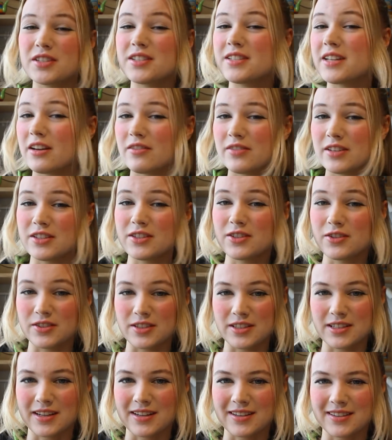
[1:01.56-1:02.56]
to delve into
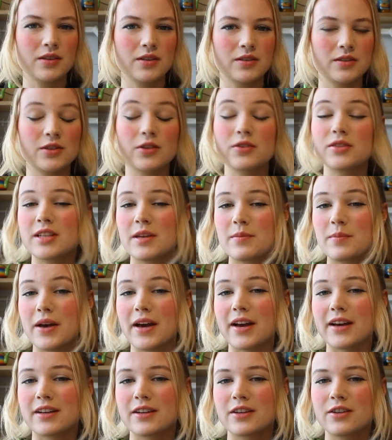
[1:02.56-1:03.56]
today, so sit
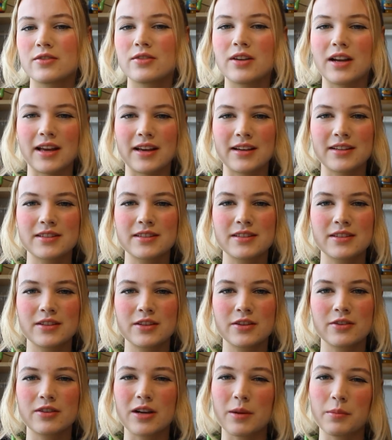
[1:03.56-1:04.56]
back, relax,
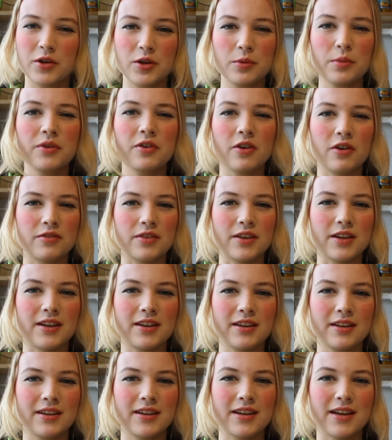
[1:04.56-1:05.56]
grab a cup of coffee,
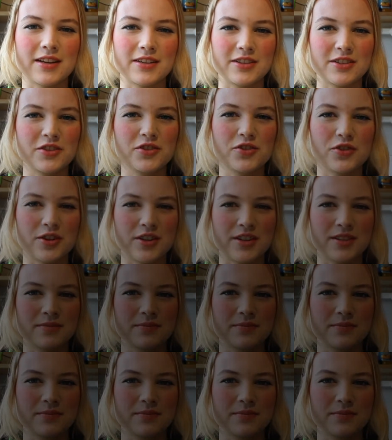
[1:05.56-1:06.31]
and enjoy.